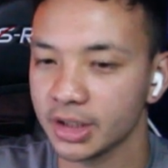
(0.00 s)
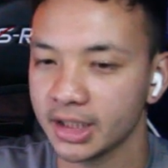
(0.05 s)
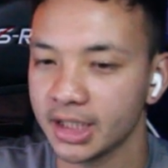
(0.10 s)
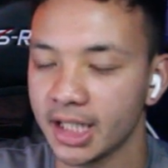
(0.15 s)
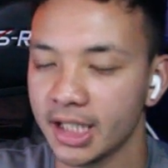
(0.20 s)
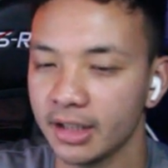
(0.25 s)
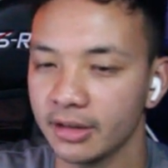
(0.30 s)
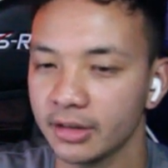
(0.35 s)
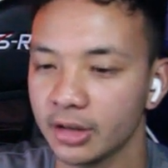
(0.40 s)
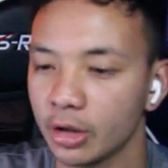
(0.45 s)
are
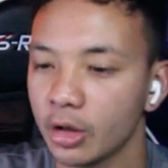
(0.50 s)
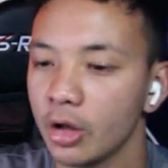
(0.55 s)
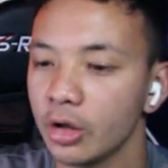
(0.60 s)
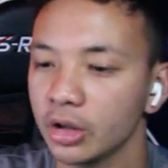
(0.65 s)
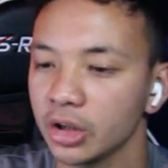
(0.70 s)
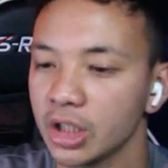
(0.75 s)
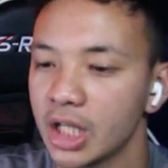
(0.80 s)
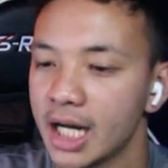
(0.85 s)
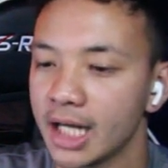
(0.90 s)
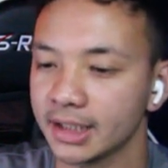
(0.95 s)
they're
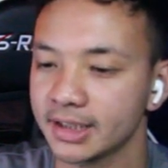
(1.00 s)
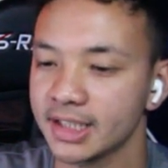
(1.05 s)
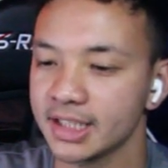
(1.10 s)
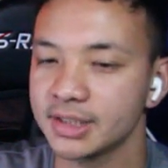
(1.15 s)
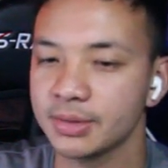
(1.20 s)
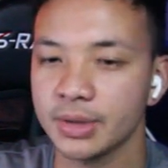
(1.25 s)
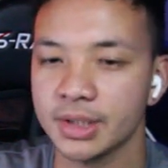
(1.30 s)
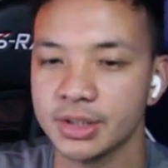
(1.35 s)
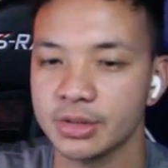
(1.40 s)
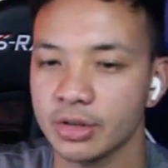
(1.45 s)
all locked.
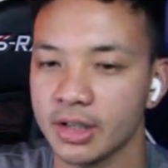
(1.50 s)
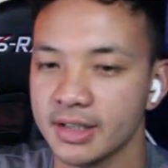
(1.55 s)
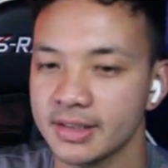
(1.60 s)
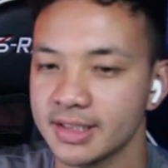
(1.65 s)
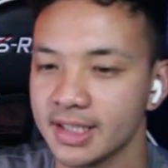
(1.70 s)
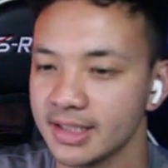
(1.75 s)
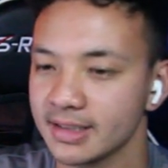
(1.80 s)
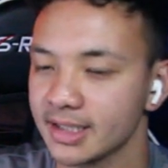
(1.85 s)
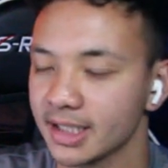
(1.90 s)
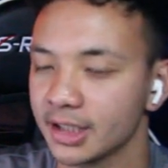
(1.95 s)
That's what it's trying to
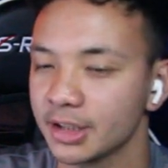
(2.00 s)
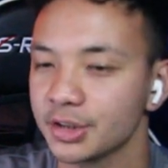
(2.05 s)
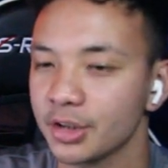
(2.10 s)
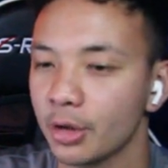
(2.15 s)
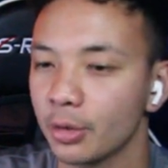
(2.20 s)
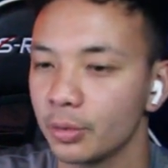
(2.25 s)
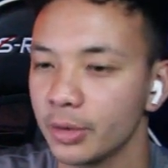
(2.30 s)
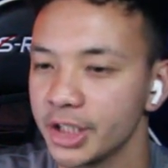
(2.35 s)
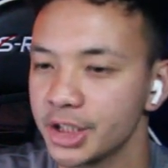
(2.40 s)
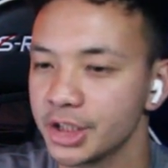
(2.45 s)
say. It's it's
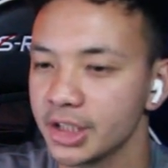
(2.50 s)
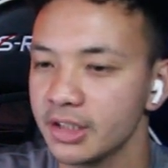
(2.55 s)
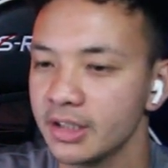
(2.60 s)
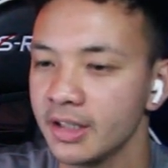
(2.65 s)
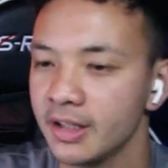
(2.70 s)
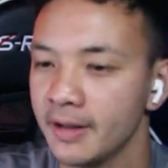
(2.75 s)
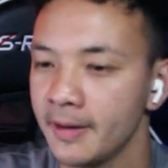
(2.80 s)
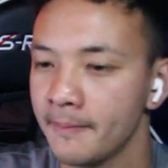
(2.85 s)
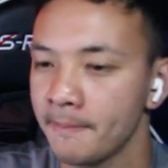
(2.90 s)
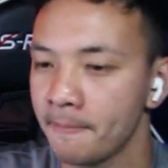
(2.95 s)
all rigid.